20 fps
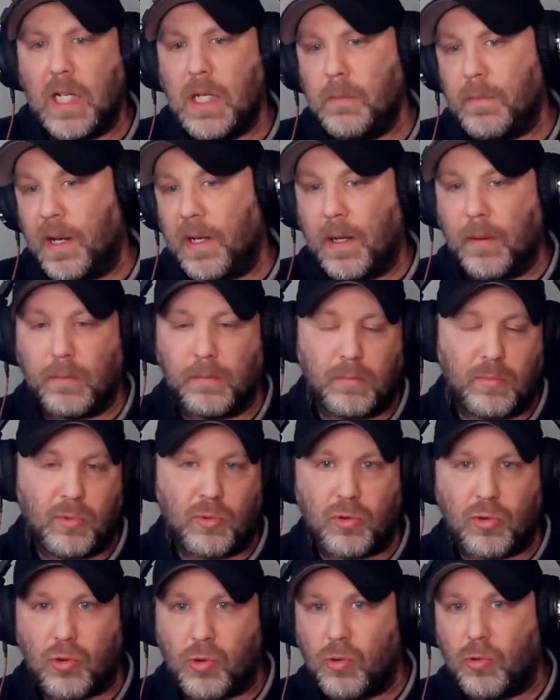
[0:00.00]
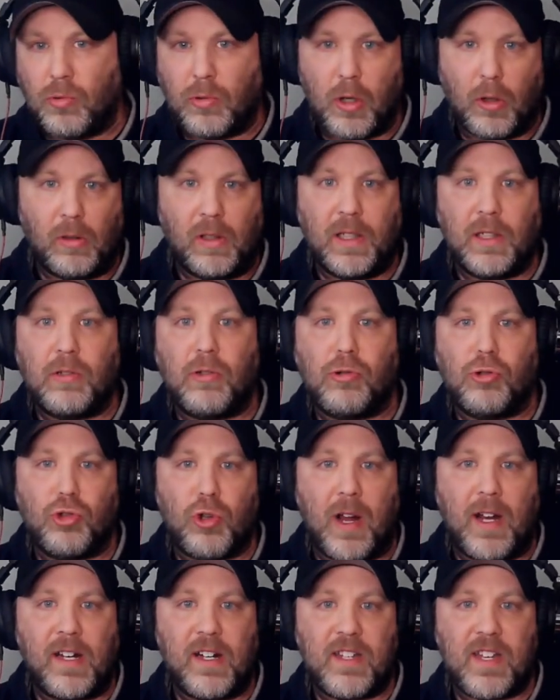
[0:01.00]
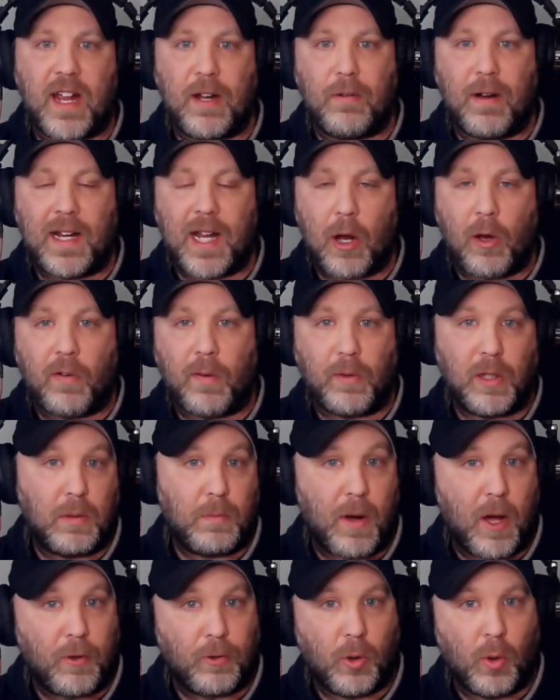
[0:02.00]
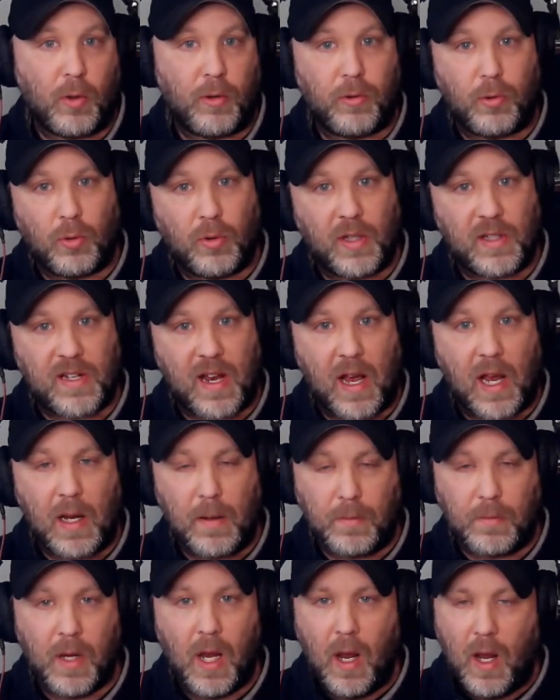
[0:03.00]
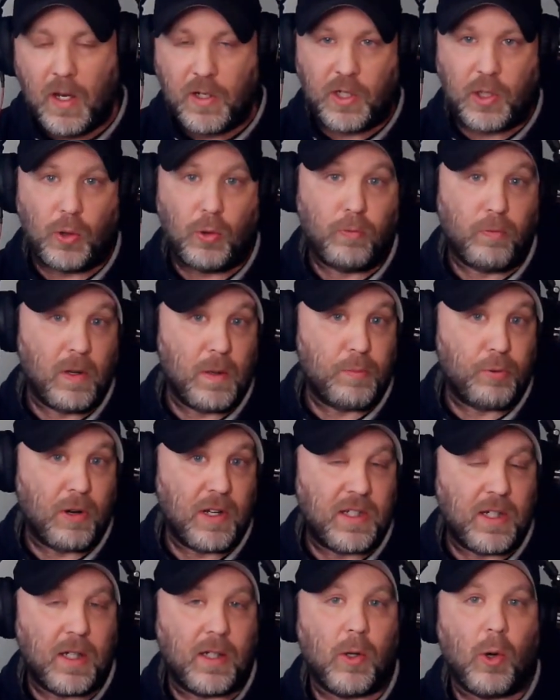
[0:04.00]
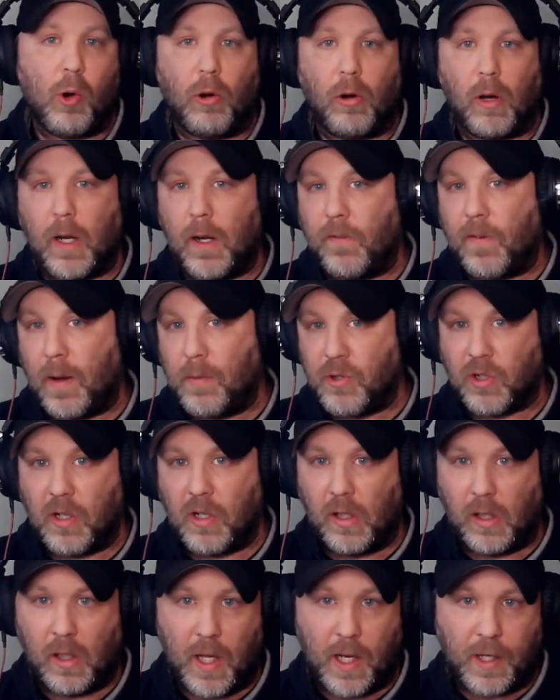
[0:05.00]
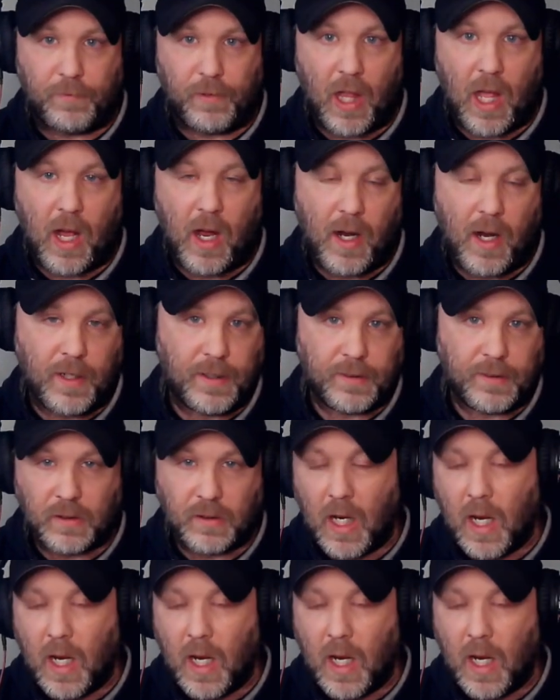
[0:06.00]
but I'm currently trying to decide right now if I'm going to bother going through the time to reprint it, or if I'm just going to let it fly and